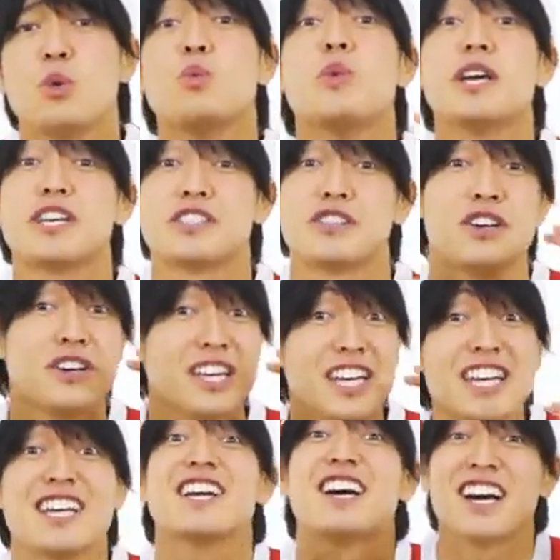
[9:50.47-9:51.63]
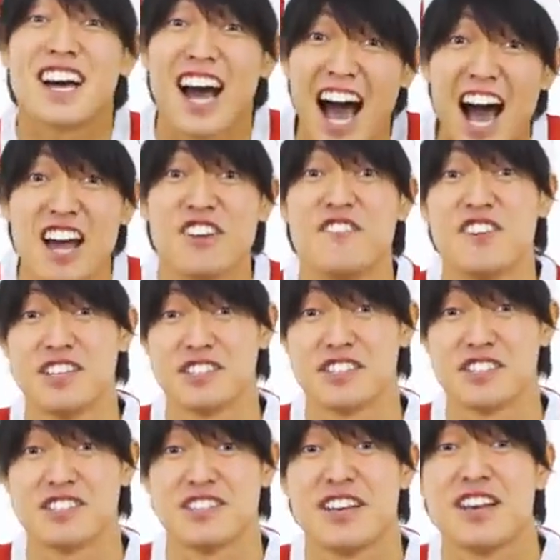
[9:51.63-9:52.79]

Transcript: weeks in advance